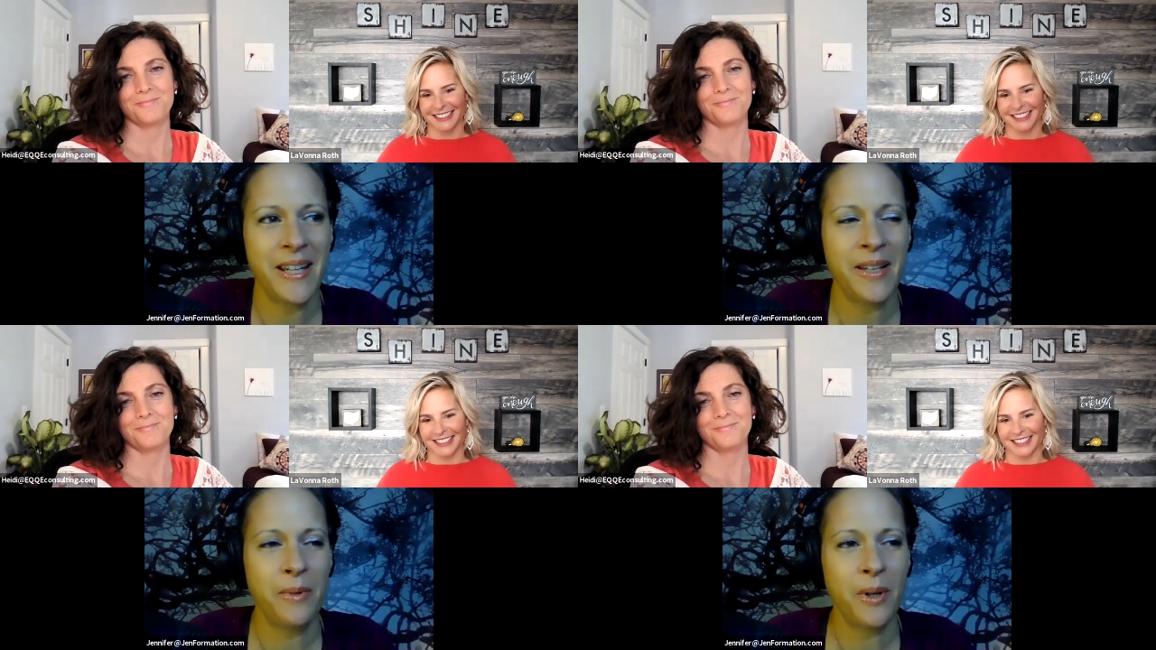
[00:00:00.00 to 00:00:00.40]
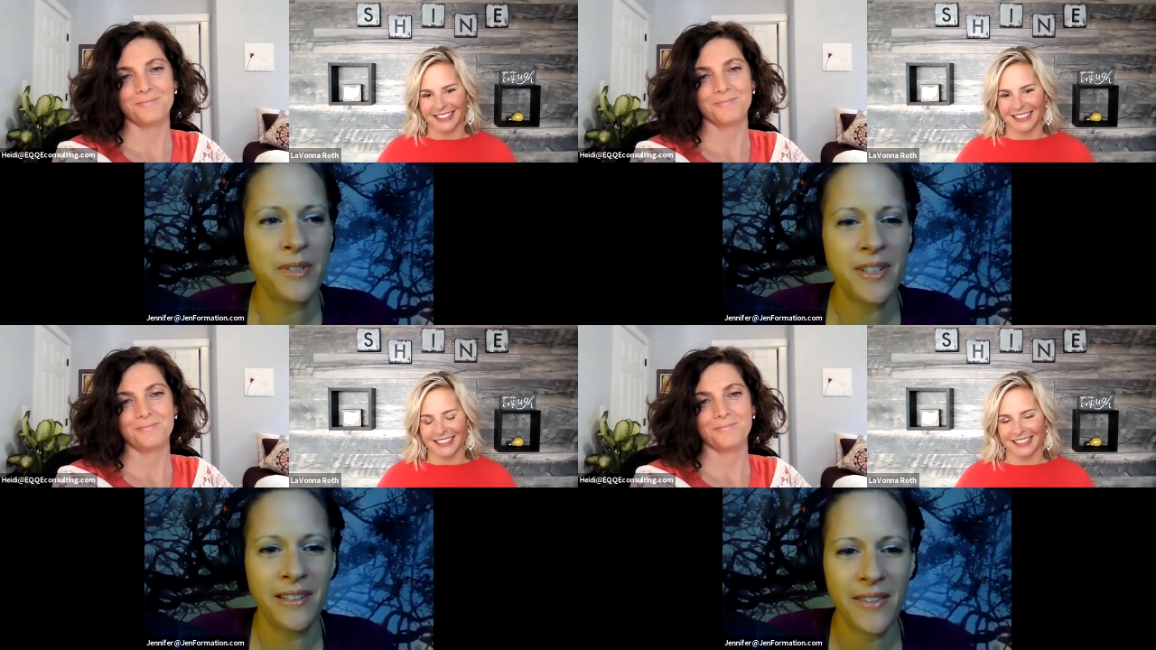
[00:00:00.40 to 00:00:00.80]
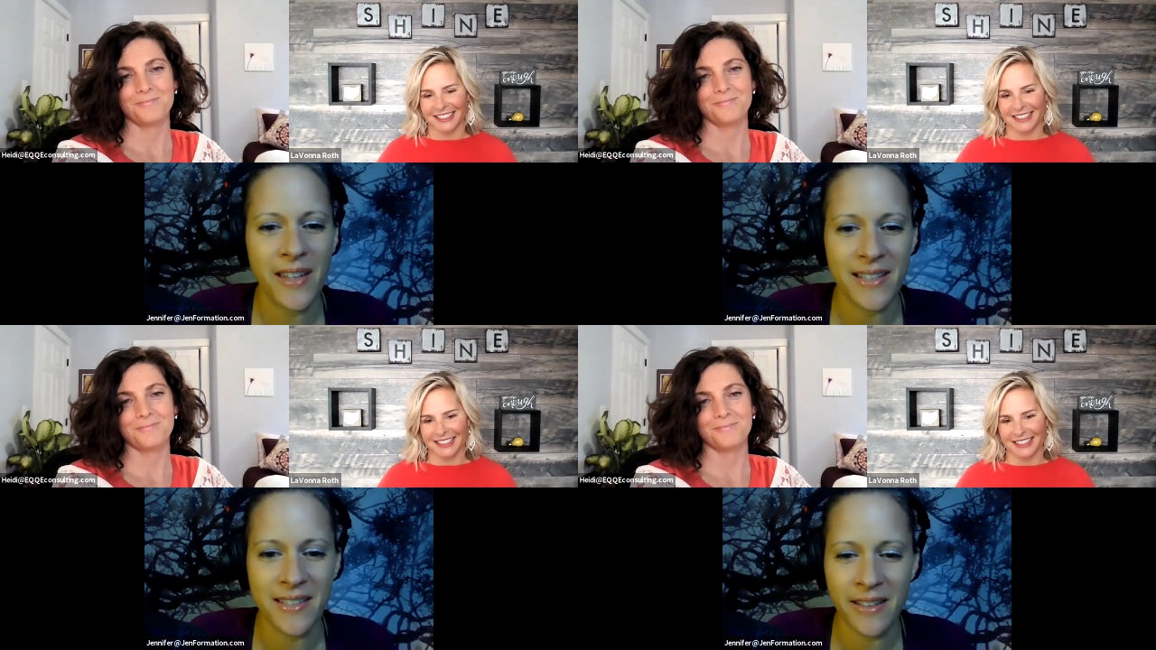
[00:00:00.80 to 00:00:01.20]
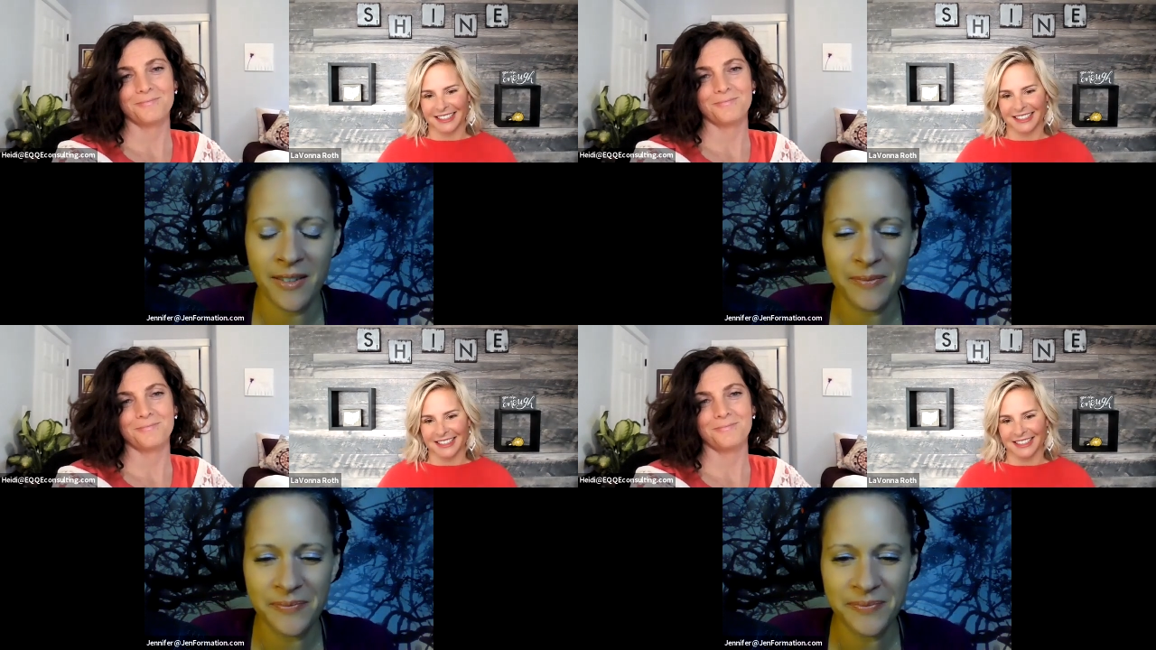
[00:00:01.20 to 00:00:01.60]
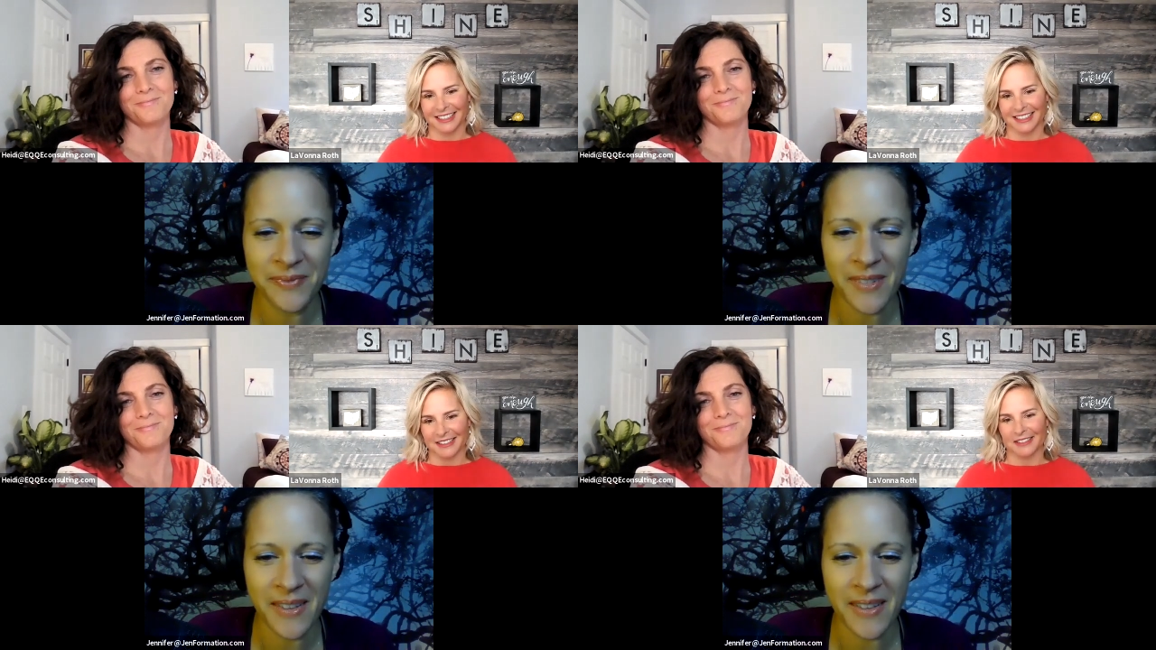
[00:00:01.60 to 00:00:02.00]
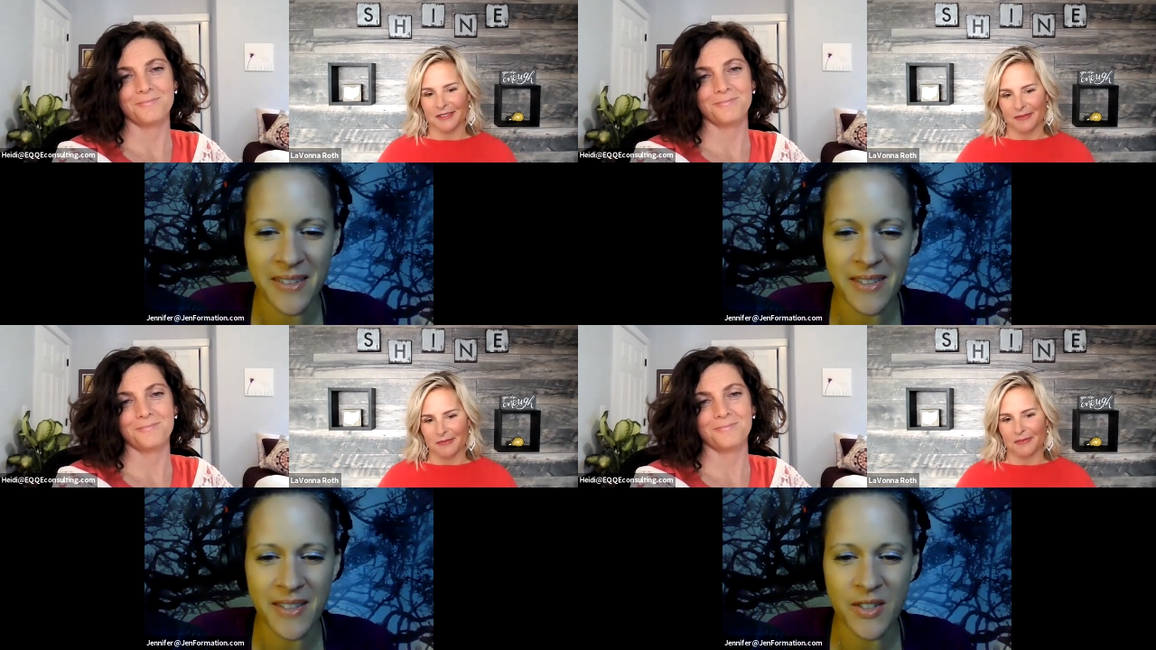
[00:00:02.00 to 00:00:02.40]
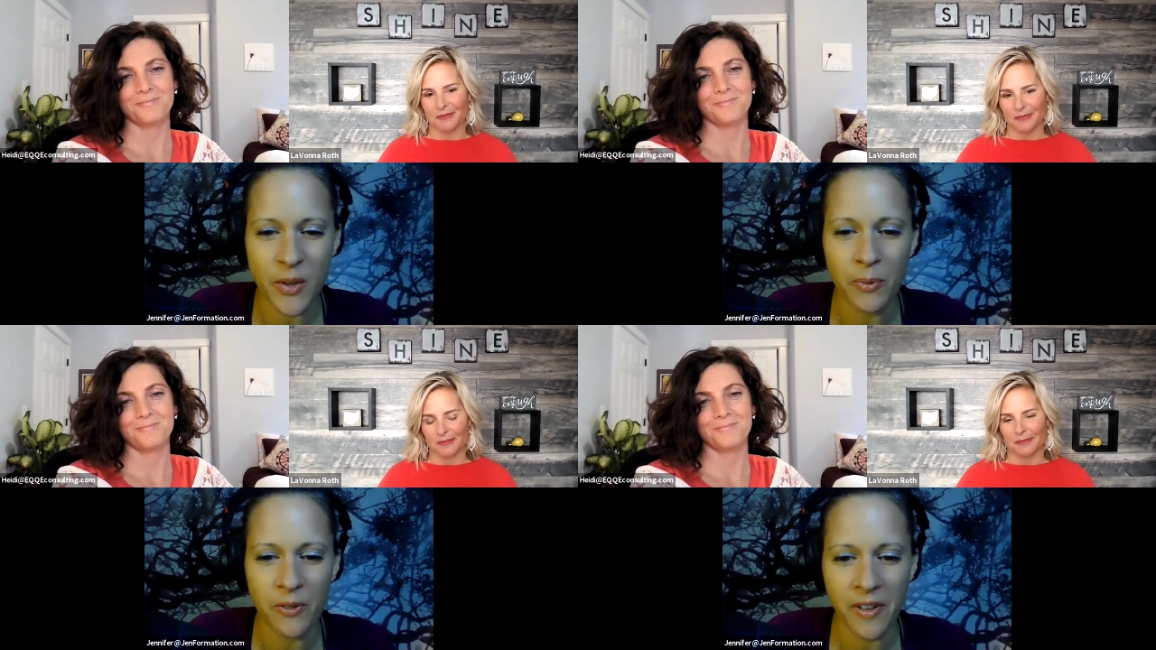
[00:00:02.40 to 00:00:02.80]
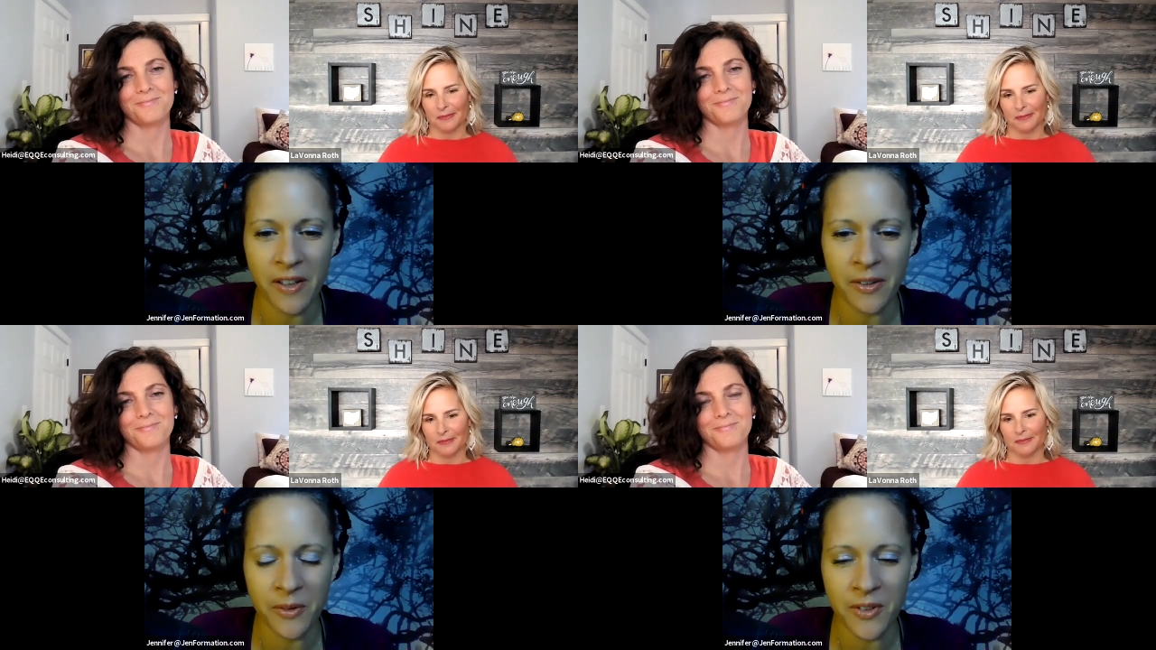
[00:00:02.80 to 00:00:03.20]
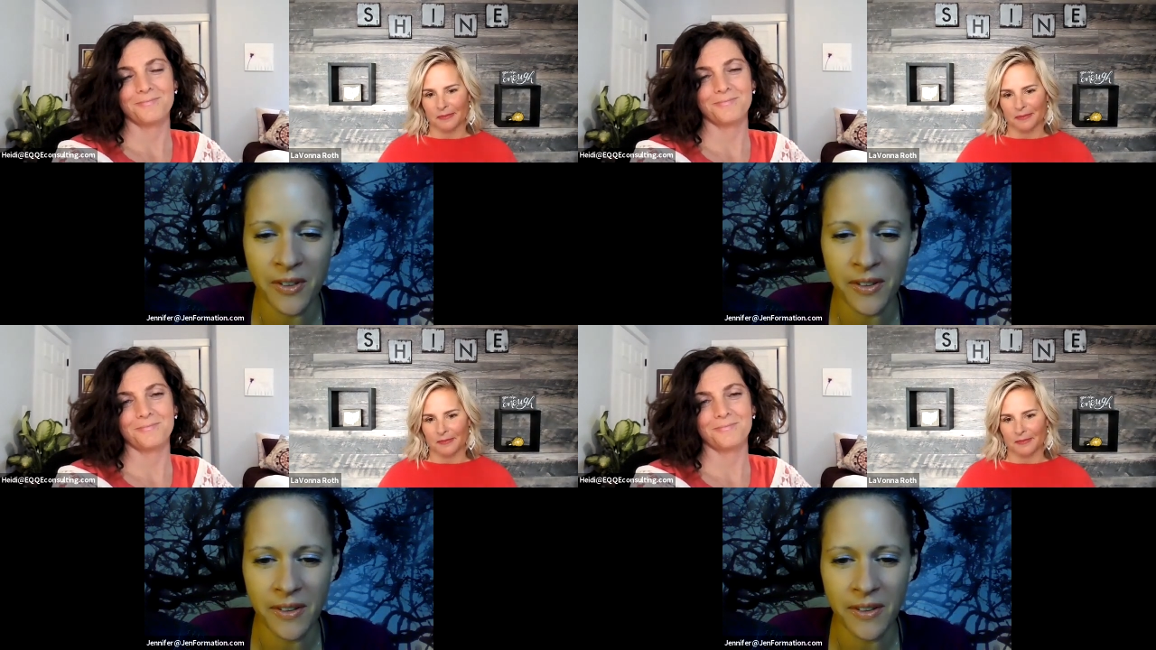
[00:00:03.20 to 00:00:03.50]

Speaker 1: take a moment to let that sit because it's so profound.